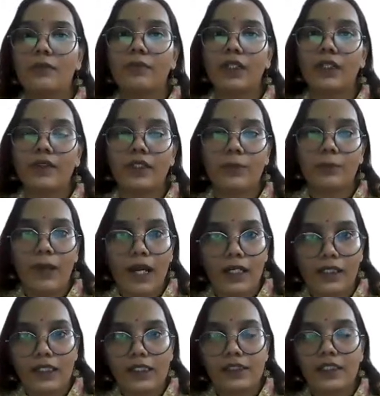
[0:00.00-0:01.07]
between the
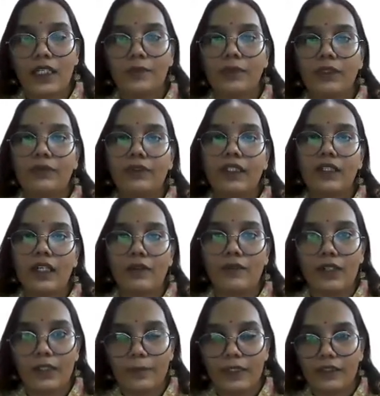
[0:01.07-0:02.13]
parties, and between the
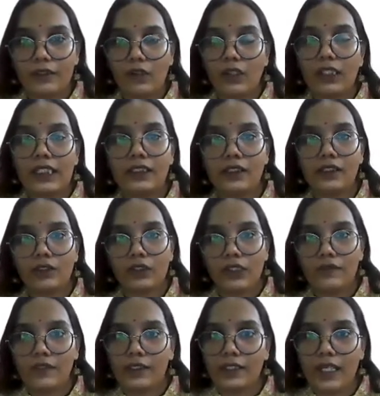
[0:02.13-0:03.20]
governments or the
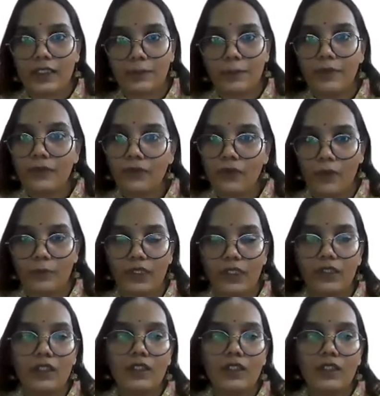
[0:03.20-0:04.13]
executive that has been formed?